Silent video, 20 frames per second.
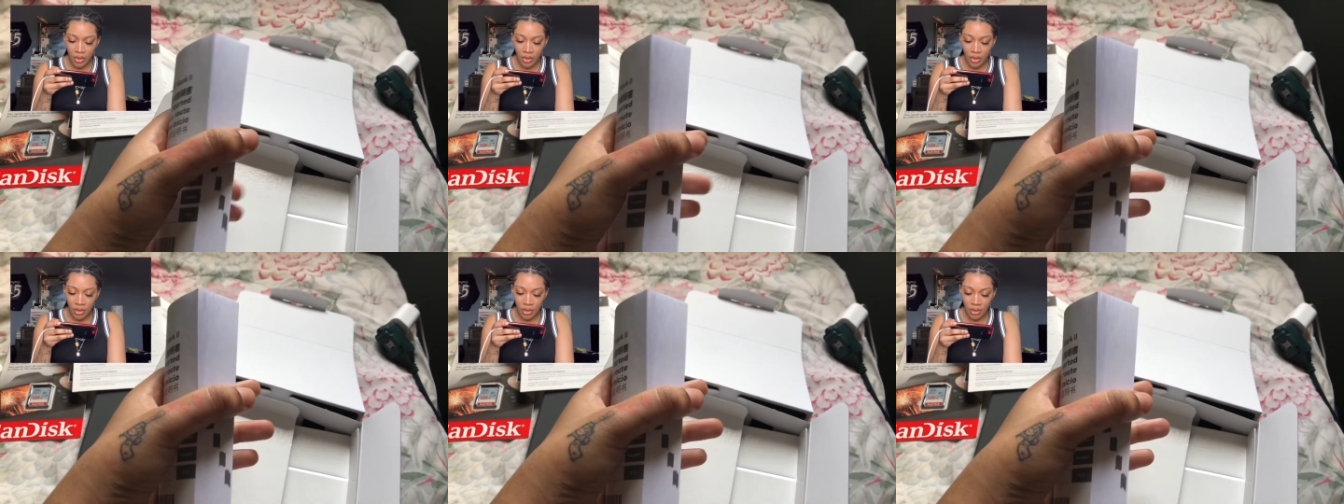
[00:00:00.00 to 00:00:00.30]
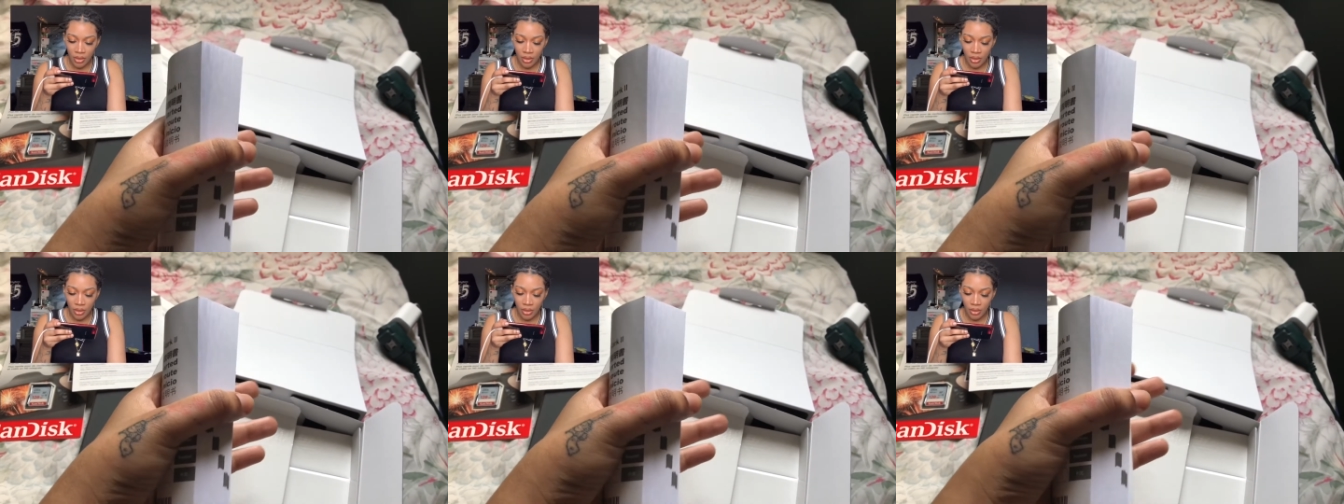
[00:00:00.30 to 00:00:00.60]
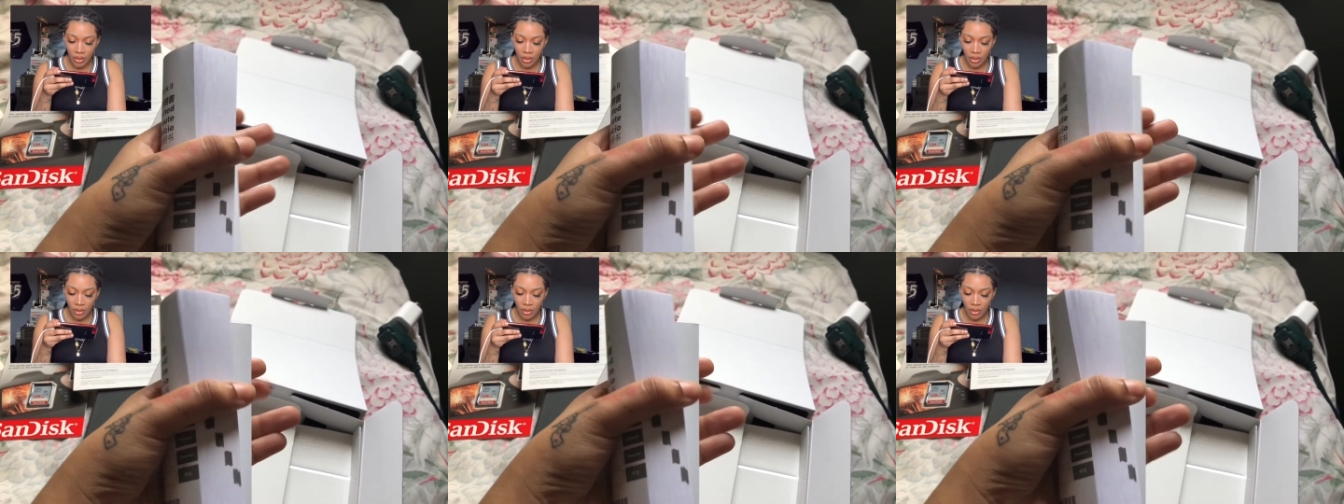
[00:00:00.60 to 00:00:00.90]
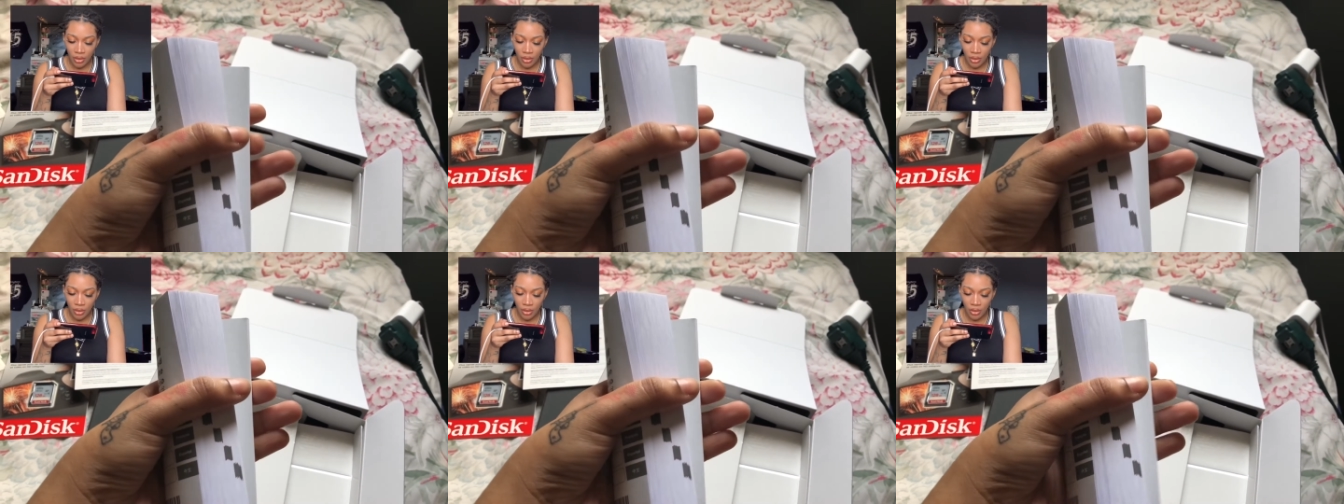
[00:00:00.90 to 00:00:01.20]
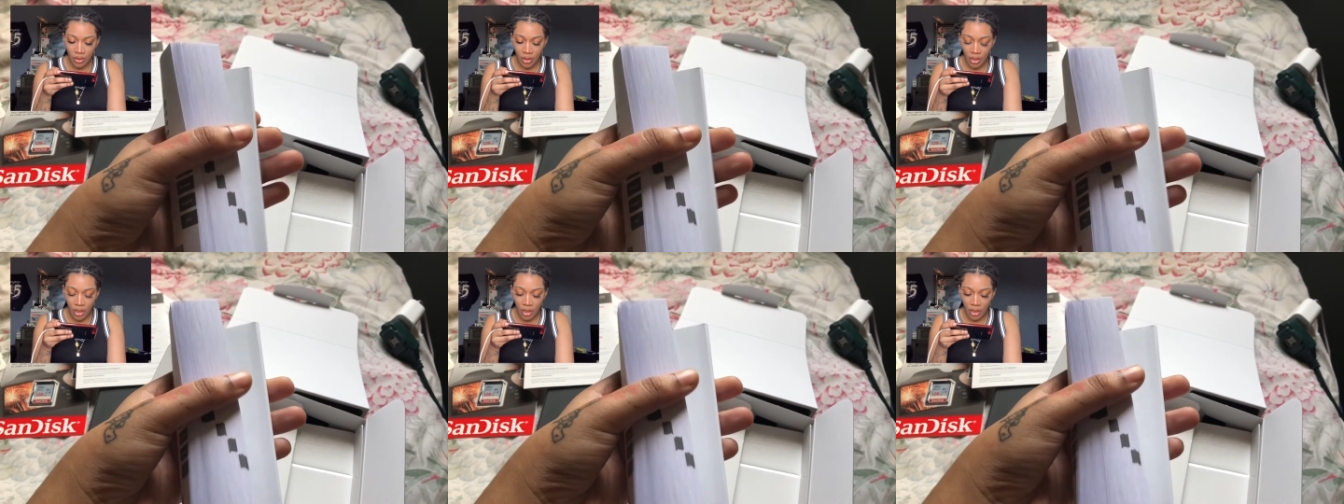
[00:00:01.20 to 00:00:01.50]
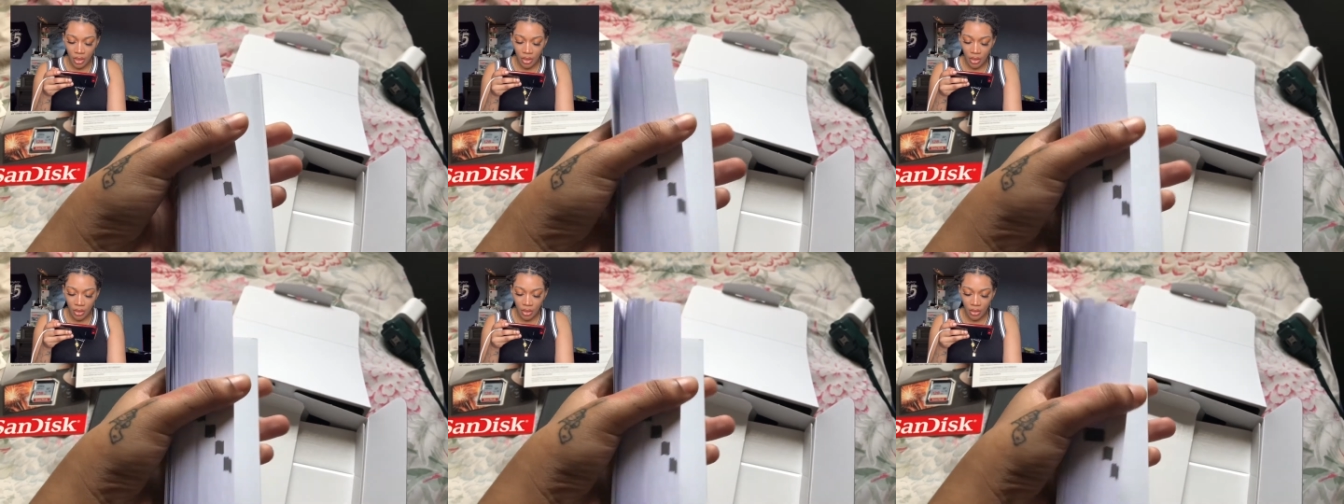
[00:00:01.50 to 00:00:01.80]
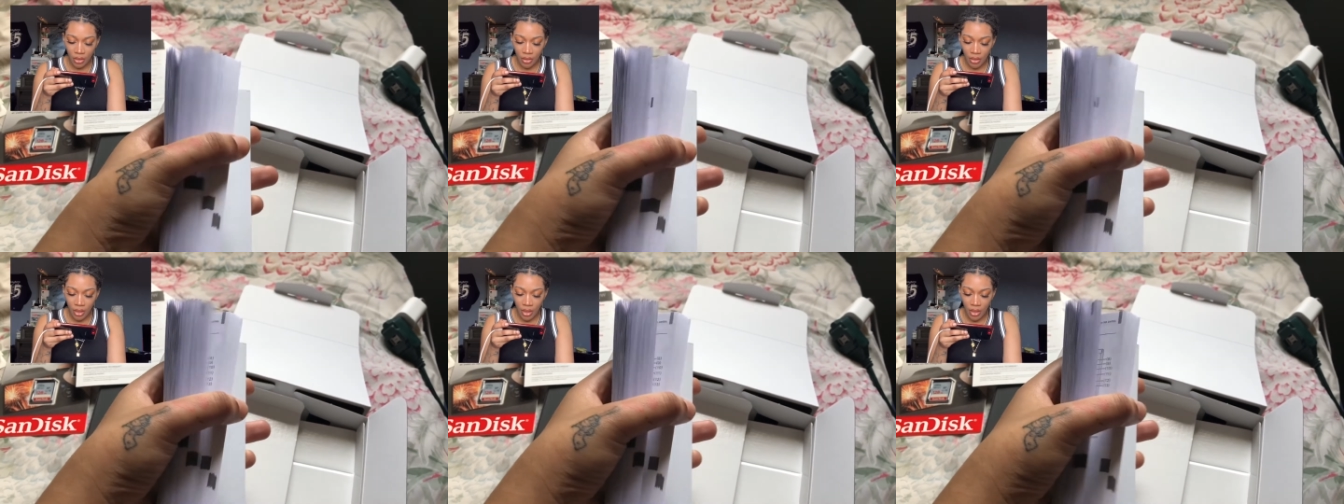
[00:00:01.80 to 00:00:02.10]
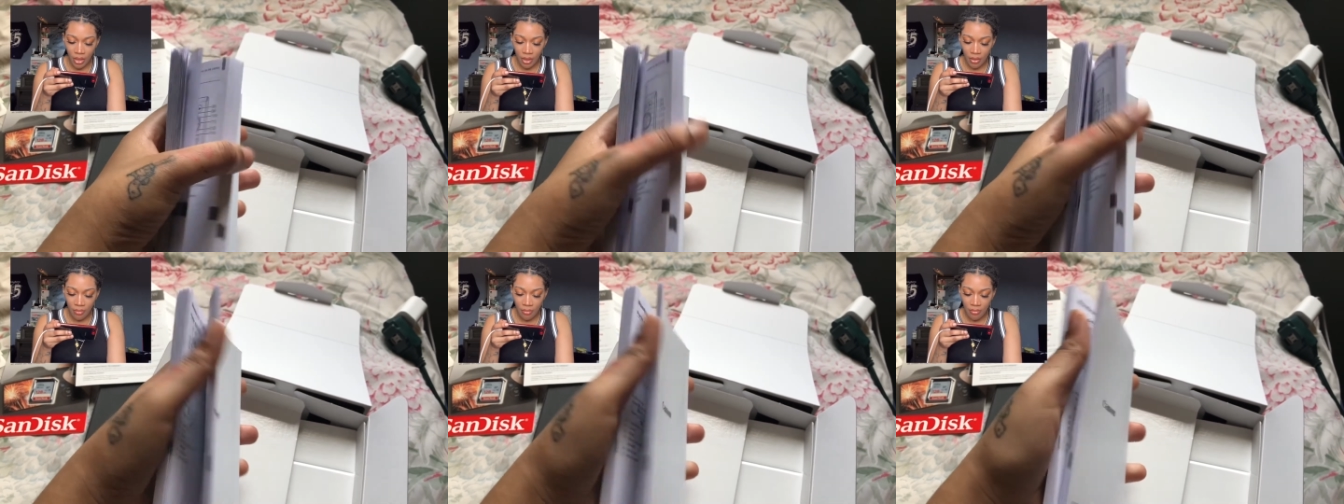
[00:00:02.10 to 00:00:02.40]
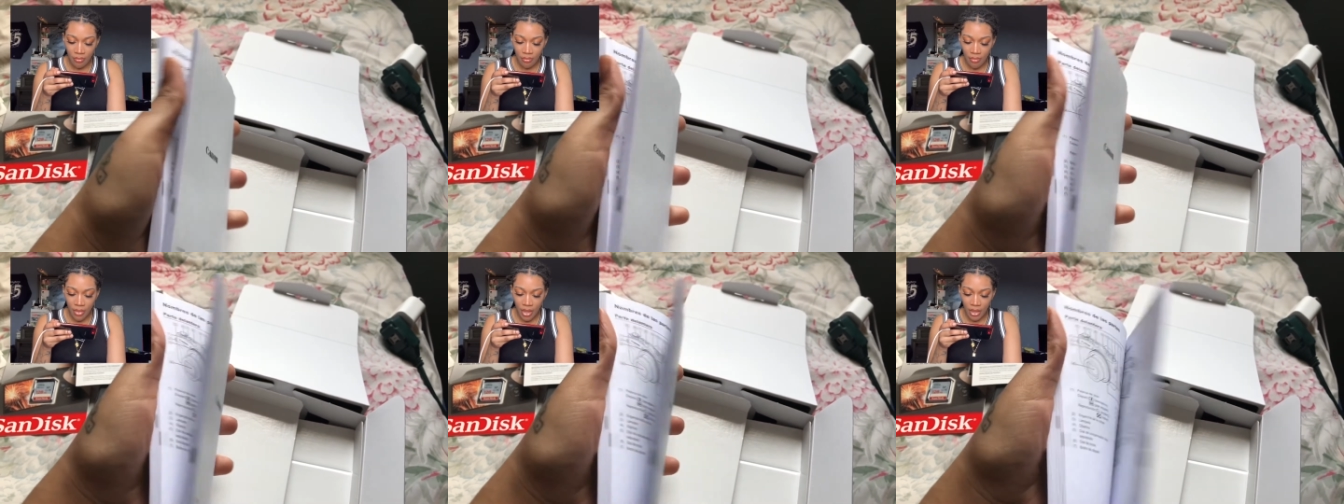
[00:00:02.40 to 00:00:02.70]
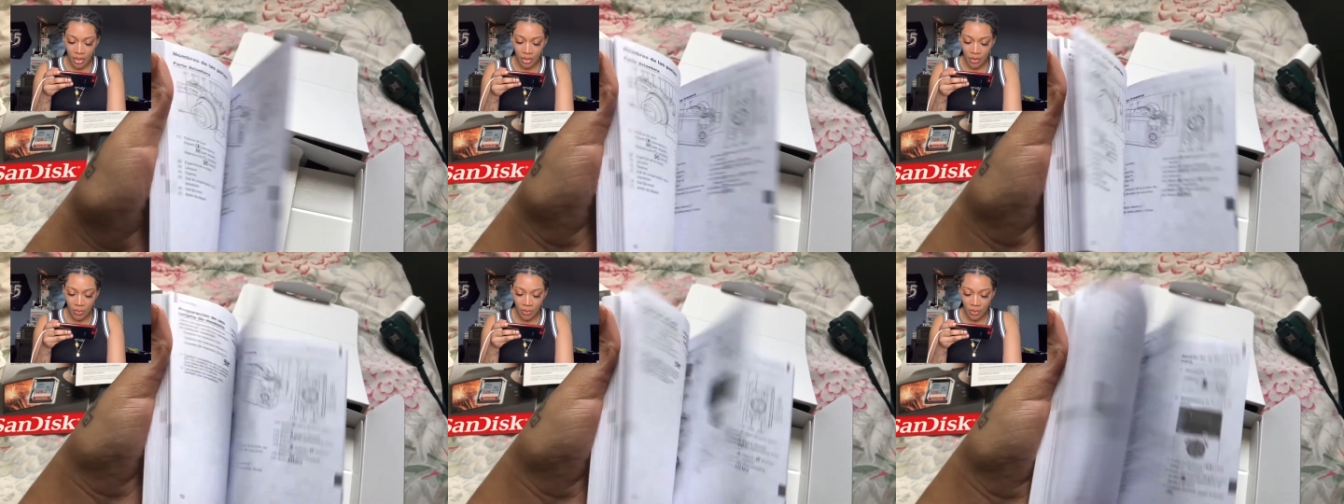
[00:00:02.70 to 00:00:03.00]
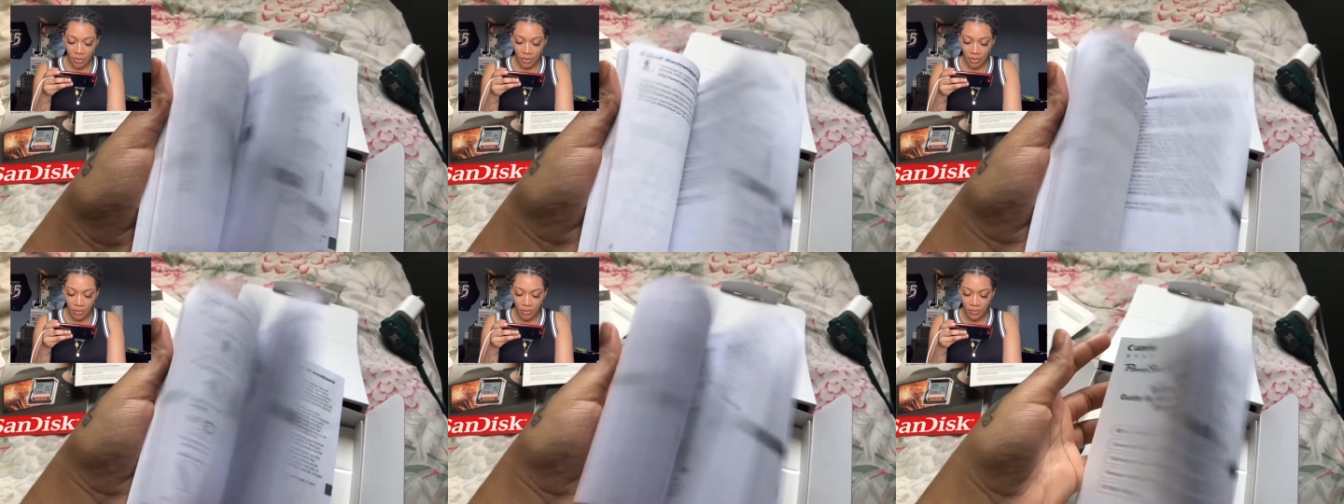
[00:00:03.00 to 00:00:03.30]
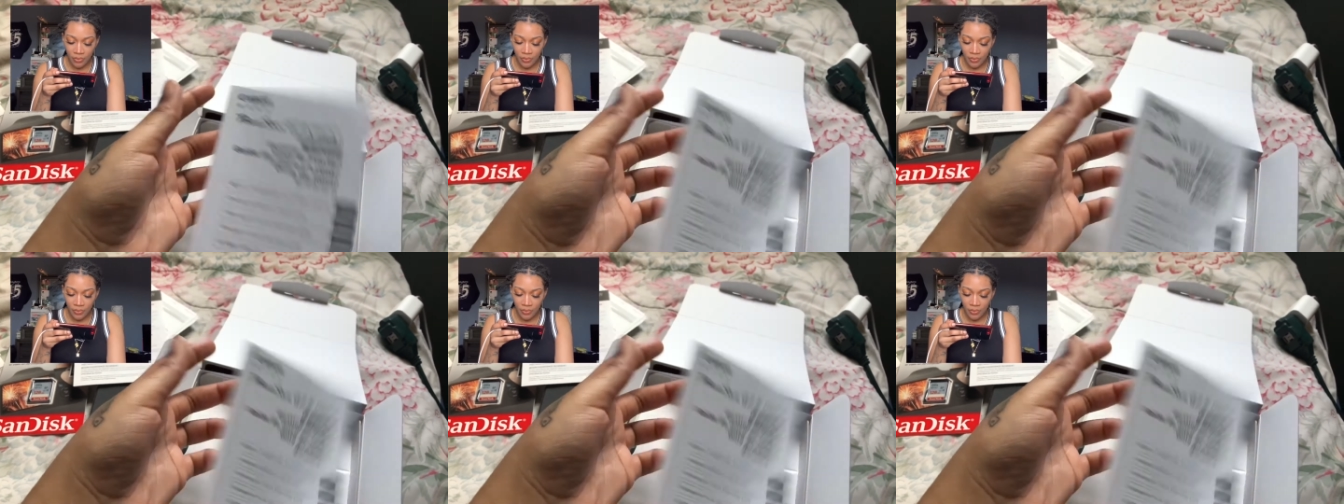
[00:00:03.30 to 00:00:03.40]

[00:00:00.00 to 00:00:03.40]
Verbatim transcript: This is a thick manual.